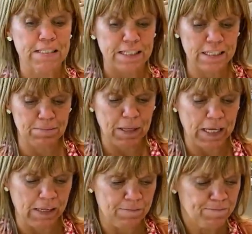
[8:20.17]
silly
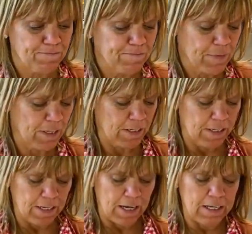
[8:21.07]
me,
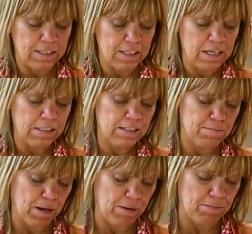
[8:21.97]
I sliced
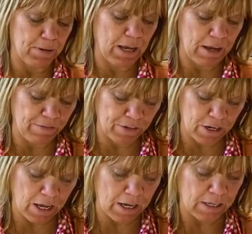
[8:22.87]
them up, but I
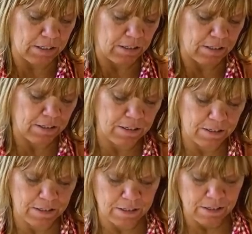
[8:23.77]
forgot
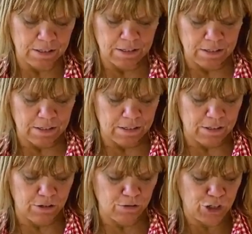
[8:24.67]

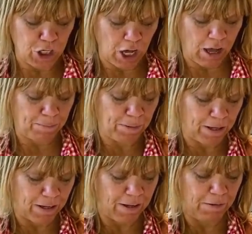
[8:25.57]
to
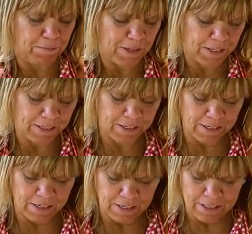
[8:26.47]
chop up
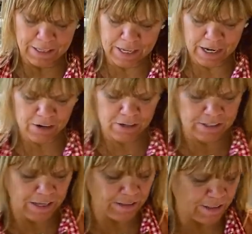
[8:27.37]
the carrots
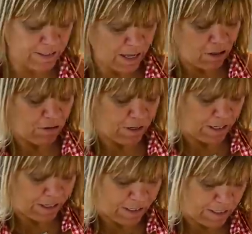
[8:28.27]
and the
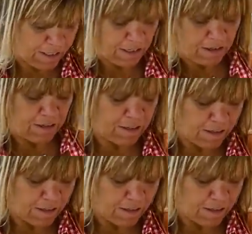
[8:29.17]
celery into,